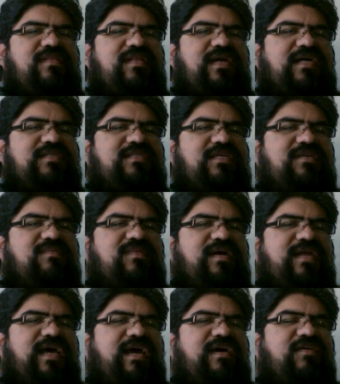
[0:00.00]
like I said, you
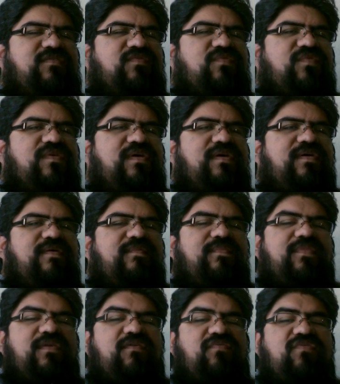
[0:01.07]
might have
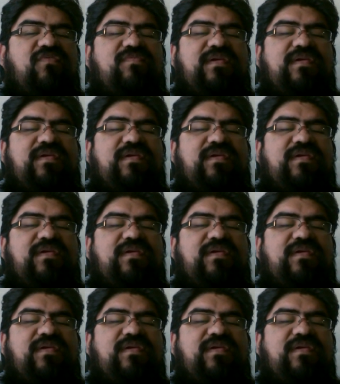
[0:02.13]
a few